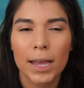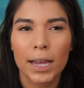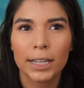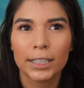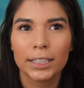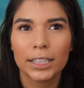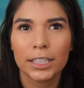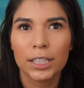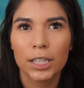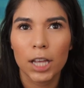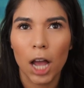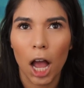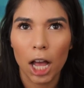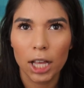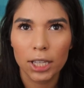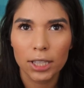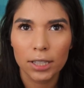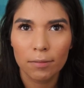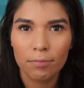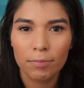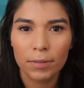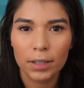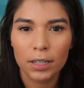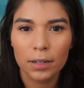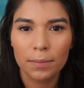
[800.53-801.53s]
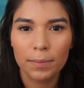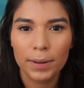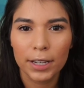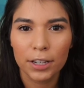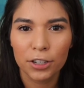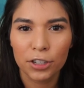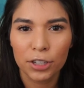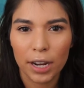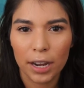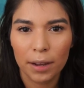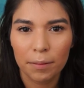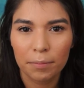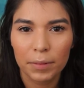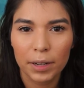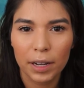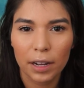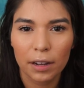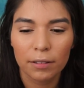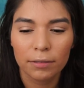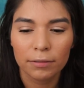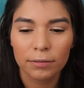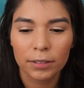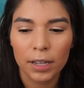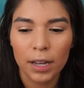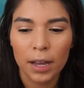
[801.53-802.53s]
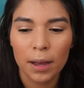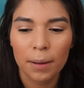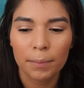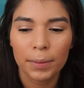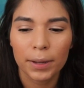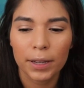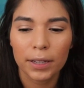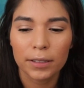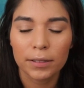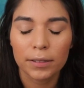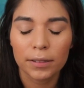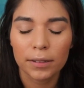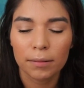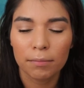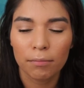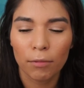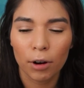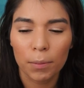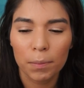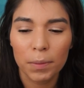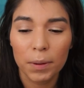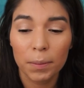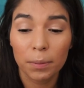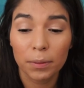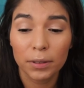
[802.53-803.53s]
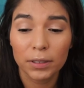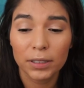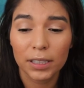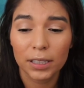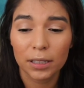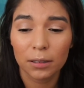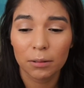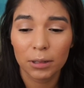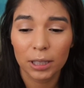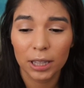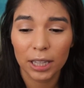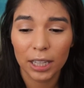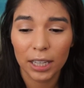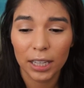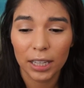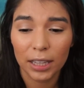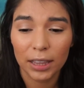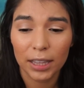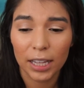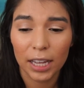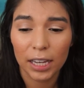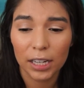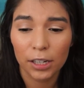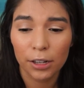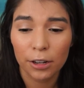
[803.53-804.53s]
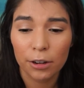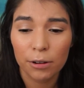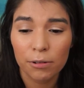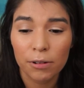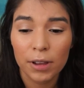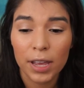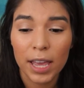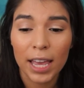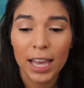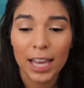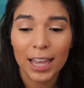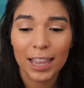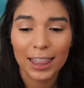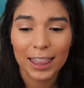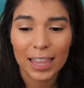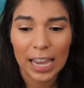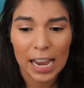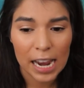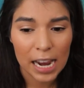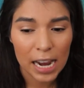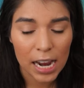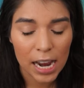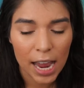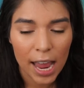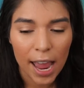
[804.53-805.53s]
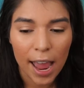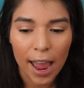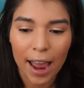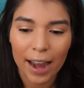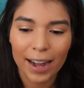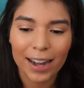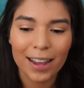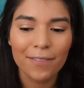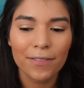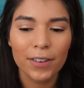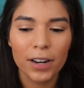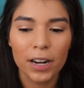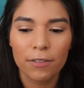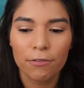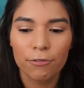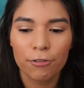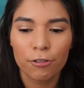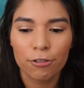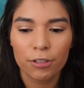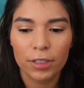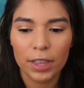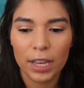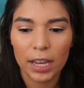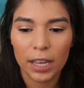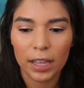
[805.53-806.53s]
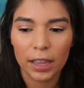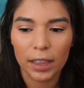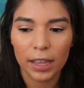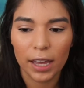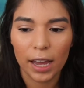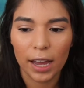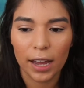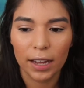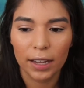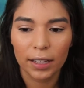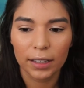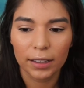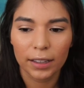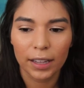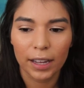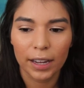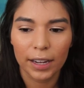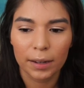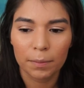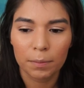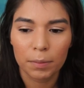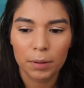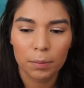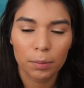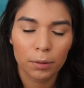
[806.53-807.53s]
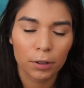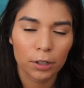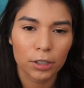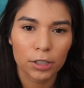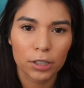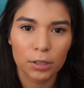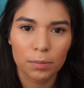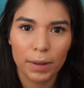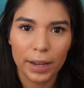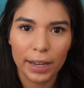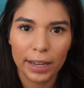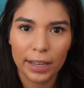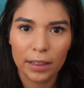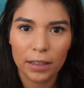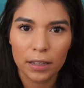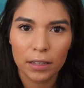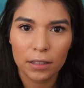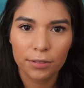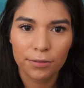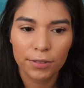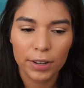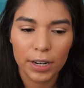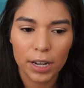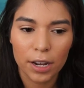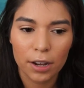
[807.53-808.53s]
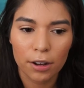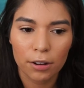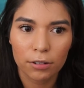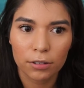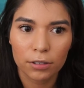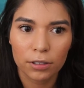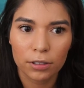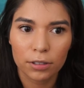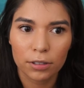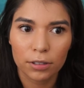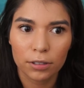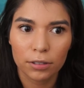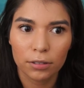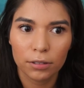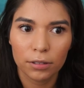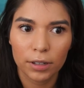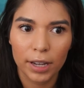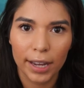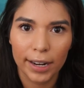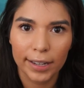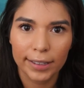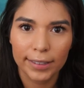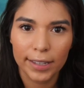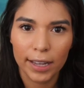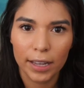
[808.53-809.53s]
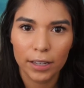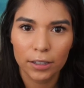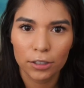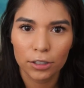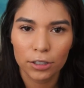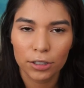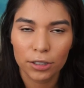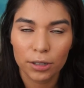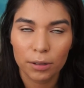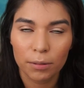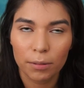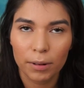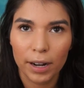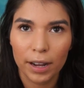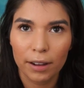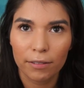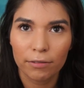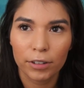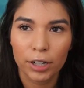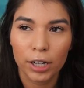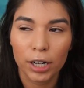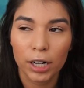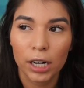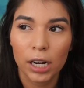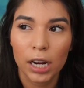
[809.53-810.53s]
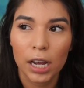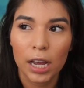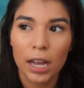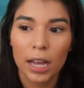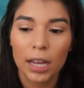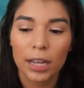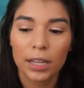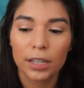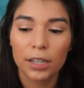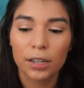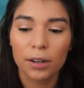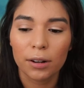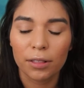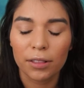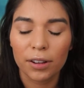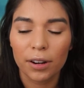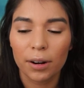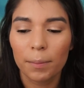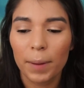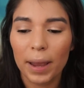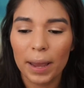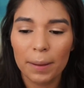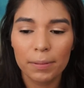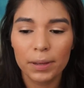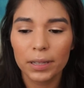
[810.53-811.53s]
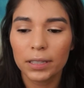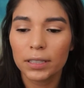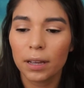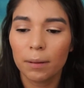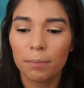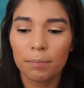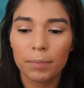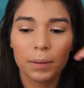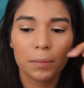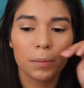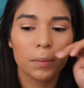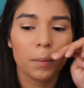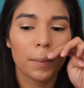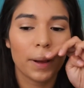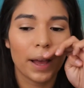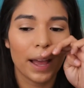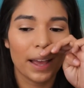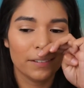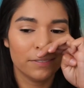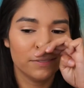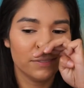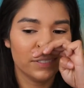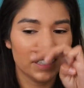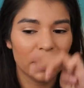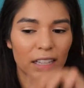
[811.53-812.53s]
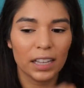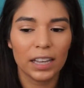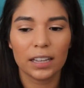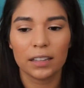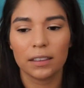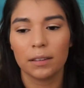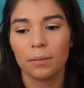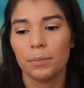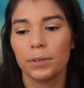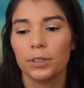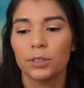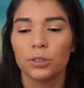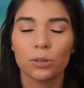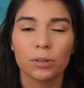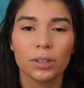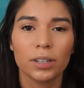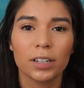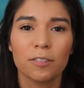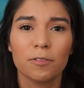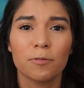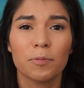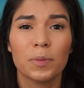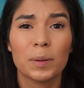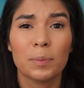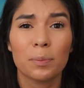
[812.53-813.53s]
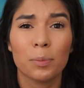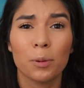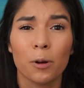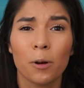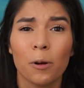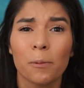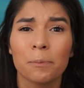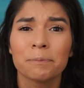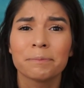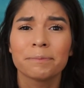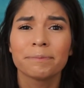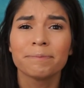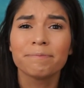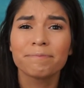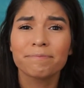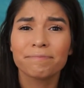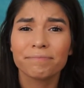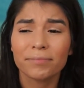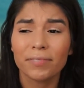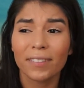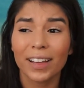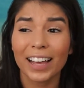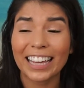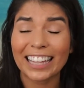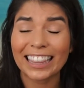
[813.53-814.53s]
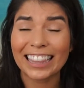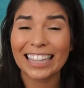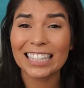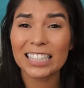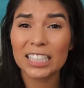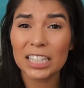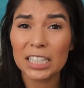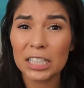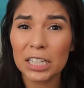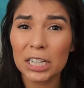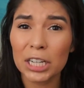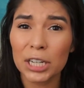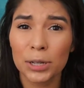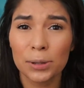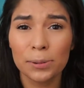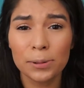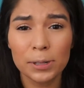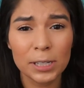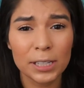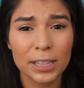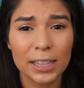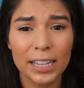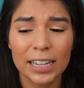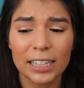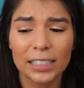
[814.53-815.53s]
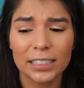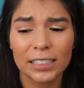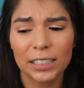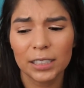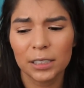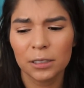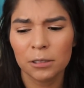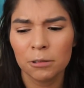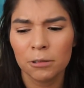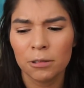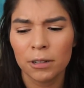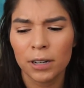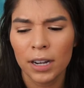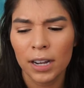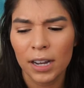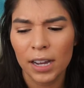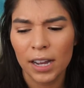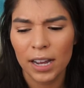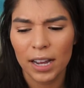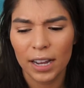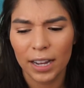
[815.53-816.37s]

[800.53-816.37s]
it's not something to be ashamed of, because more people deal with it than you think. And even if you think that like people are just making these videos to get attention or whatever, you know, there may be some people, but I feel like the majority of people, like, this is a huge thing to